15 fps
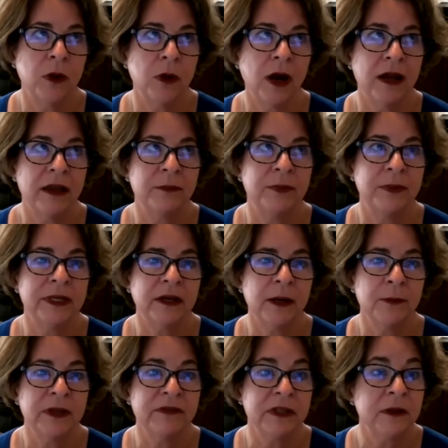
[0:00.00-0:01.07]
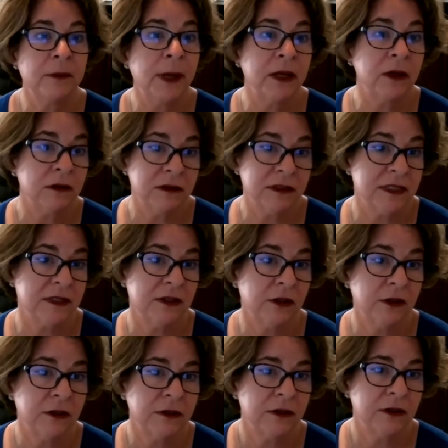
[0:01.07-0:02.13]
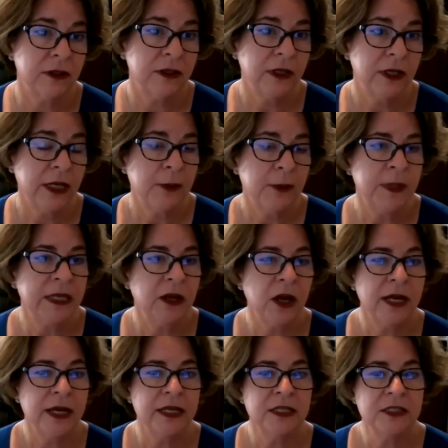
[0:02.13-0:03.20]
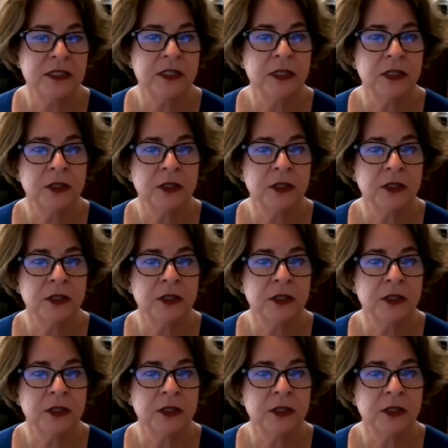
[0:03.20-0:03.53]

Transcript: I become even a better listener because